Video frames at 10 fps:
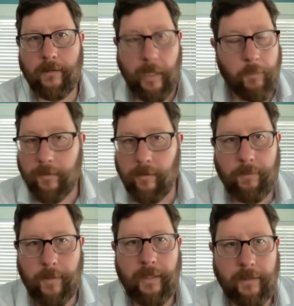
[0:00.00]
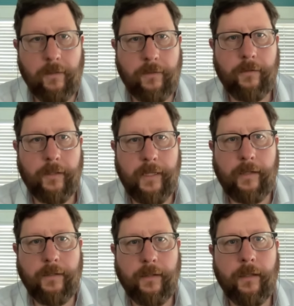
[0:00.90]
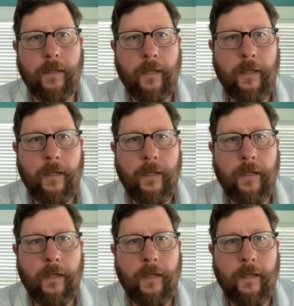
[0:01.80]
they will start paying closer attention